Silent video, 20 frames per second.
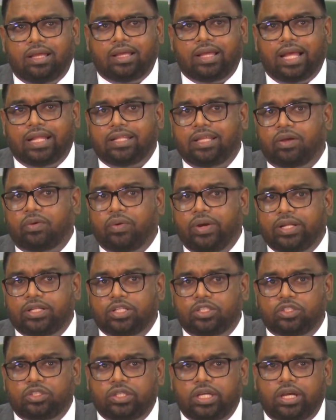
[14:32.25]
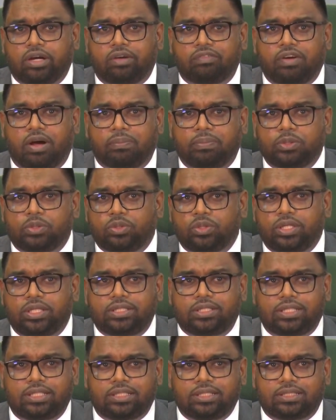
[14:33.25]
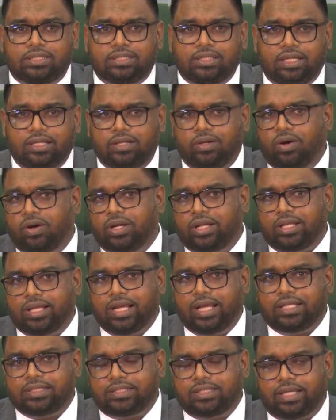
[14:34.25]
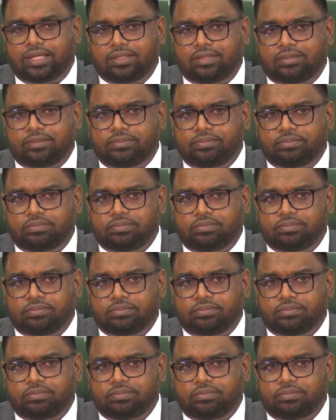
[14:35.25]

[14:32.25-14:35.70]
get a greater share of opportunities in the oil and gas sector.